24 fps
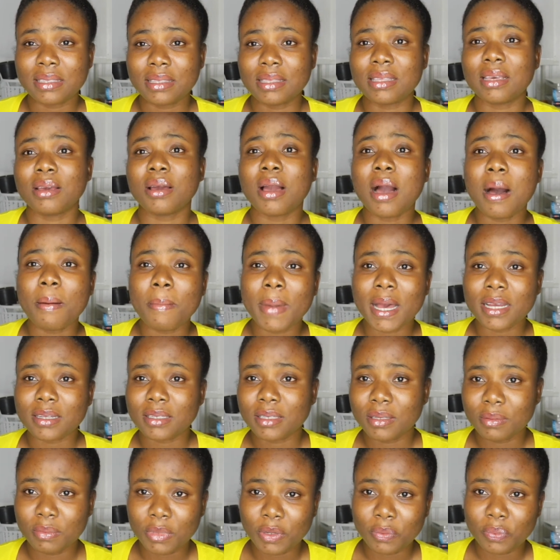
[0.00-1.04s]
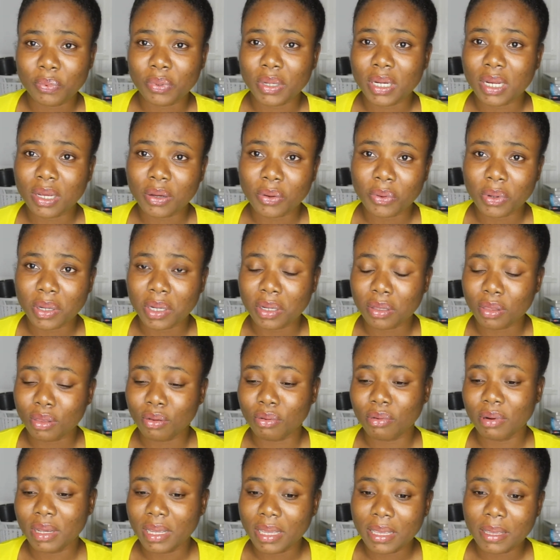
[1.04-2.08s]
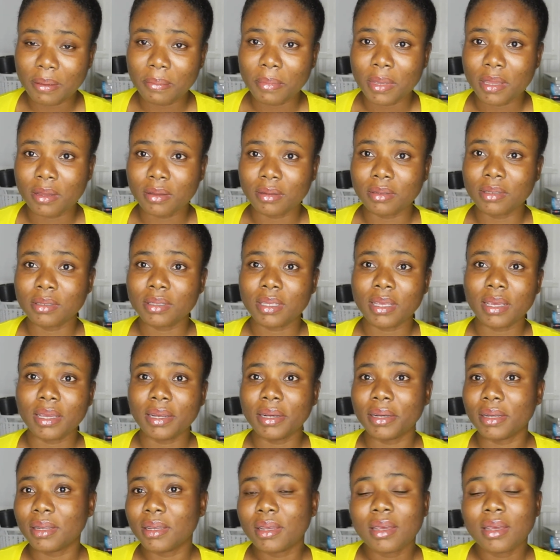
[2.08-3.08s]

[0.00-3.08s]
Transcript: They got back to me pretty quick through emails, and